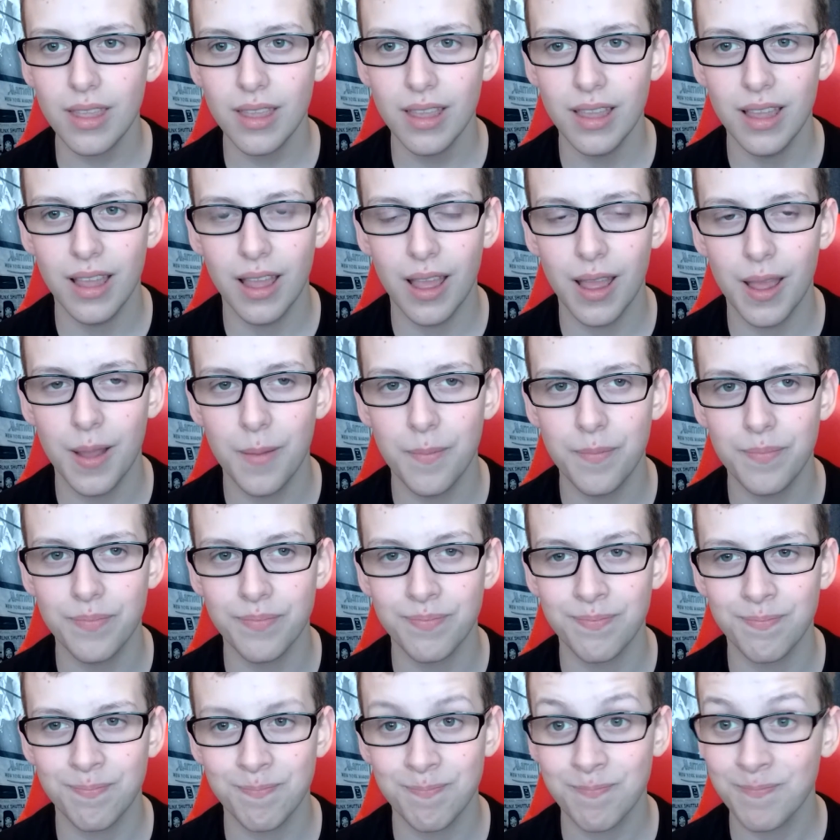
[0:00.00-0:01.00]
Um,
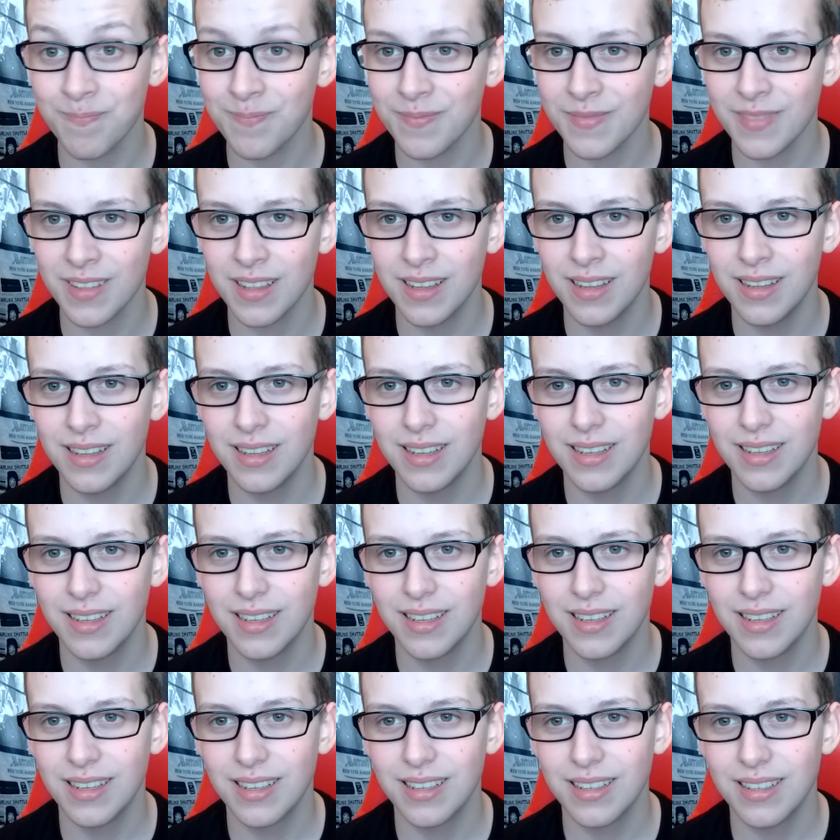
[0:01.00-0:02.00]

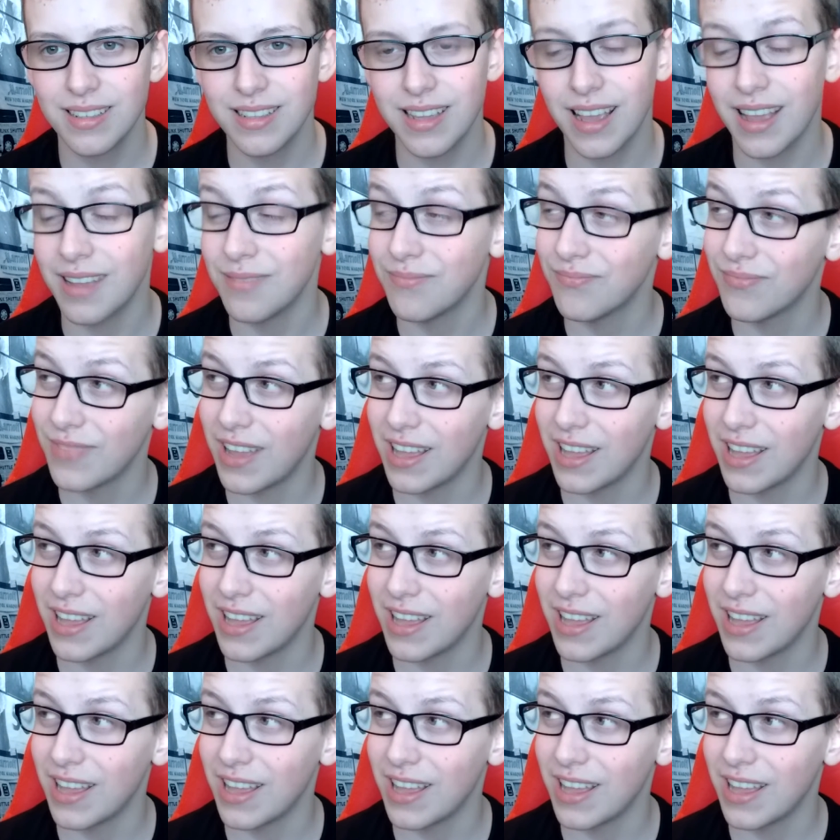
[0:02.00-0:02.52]
yeah,